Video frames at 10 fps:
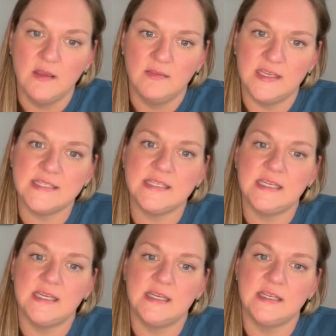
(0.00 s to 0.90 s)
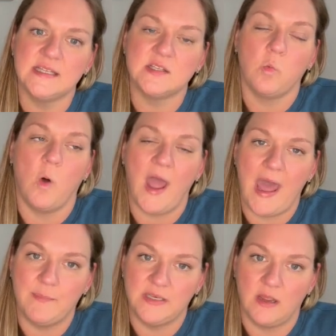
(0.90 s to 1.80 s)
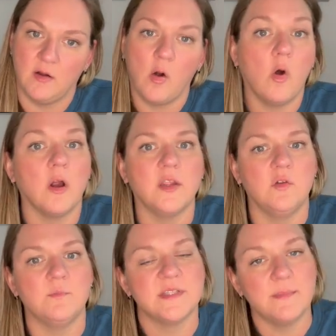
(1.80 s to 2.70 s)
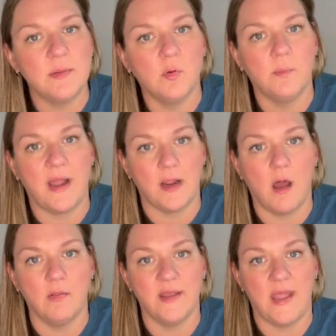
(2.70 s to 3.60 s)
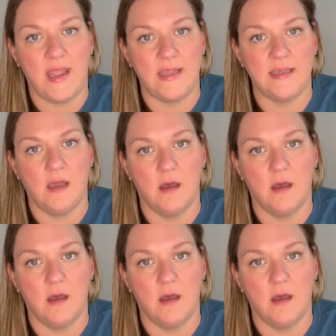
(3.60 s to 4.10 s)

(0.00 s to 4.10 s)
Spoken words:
This is what happened, or some people might call it a